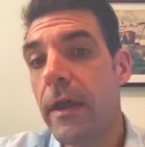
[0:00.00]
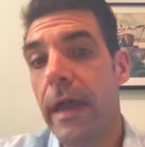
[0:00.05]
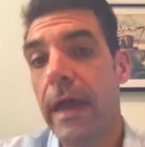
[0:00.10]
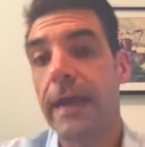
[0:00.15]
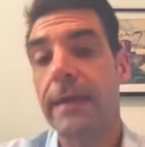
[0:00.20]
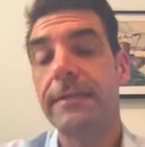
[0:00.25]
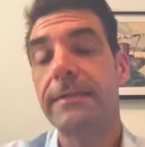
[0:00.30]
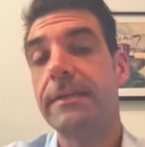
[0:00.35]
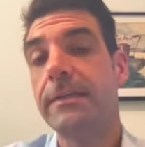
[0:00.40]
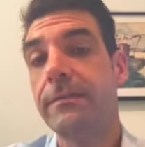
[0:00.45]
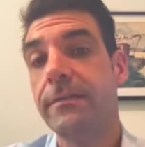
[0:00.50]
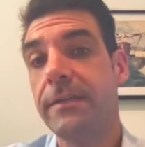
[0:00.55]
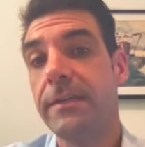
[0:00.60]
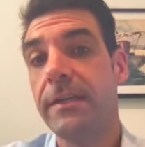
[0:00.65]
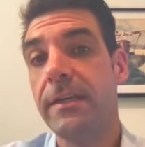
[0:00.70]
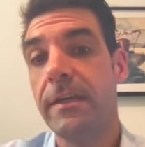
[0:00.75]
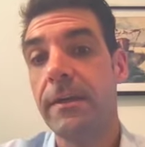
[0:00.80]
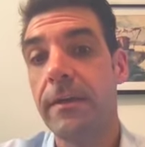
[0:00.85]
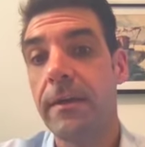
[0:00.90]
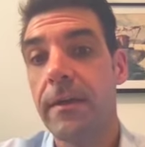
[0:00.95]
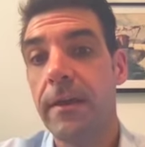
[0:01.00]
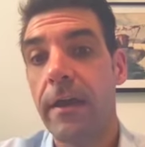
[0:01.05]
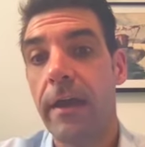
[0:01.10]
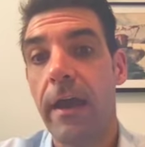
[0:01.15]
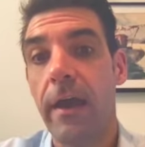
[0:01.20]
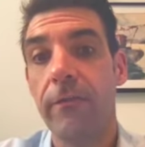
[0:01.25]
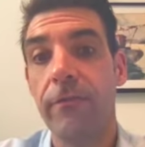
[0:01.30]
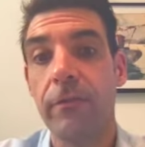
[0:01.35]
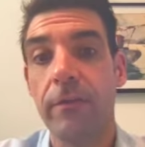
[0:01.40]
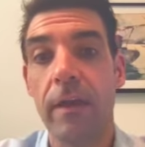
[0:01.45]
activity
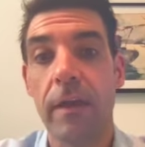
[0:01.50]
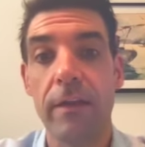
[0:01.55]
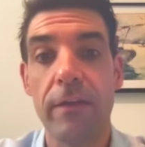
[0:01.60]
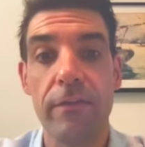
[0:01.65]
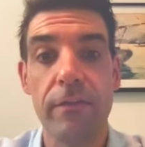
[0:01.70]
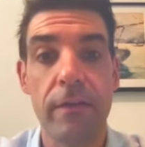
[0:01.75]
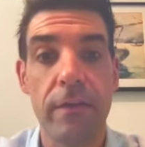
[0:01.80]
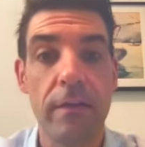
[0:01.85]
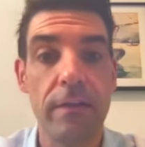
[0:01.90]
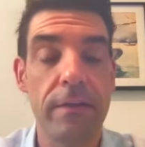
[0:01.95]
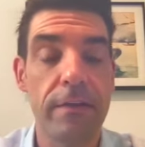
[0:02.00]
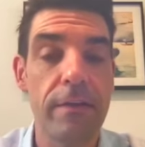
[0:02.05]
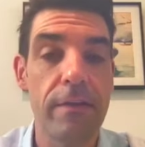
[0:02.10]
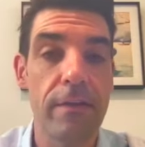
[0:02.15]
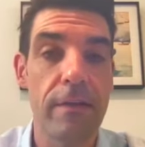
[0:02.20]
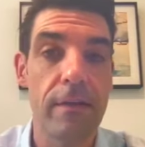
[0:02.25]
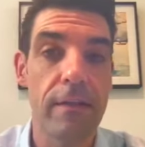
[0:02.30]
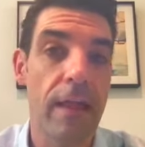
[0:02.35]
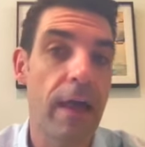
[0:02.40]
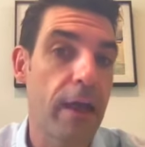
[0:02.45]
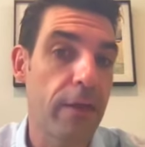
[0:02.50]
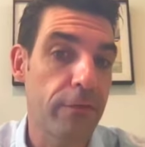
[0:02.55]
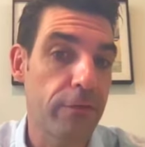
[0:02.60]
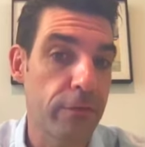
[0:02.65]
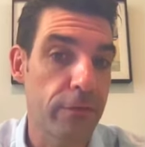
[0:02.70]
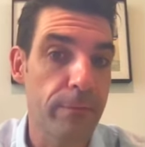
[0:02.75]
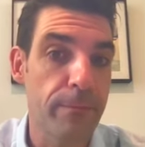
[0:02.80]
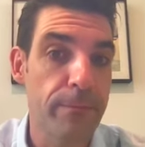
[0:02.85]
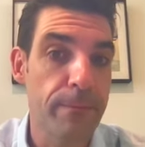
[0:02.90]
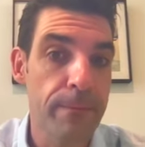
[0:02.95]
after getting settled into the
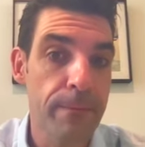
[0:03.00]
classroom.